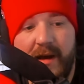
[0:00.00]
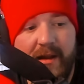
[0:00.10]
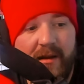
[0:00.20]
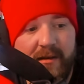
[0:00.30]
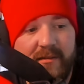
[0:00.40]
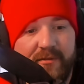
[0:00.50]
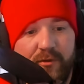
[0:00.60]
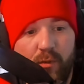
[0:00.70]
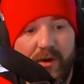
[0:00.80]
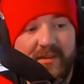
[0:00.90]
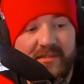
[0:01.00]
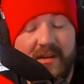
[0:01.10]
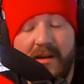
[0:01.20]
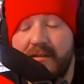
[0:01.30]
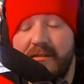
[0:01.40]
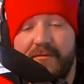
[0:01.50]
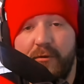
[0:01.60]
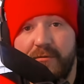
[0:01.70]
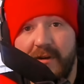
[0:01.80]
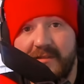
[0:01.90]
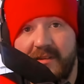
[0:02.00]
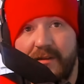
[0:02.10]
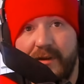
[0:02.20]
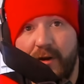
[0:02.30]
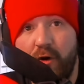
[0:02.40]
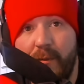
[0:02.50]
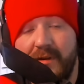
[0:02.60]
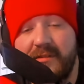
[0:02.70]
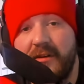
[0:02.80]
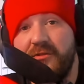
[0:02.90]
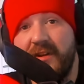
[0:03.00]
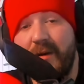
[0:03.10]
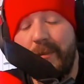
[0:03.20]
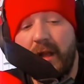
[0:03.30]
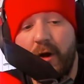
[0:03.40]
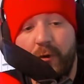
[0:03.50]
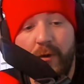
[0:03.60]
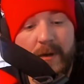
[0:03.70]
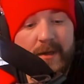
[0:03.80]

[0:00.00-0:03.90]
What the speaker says: And if you wanted to say anything, feel free to leave it in the comment section down below.